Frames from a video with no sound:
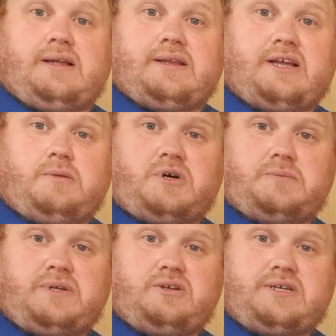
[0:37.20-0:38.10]
Now you
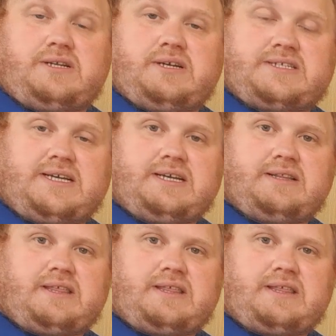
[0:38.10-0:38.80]
might be looking at it and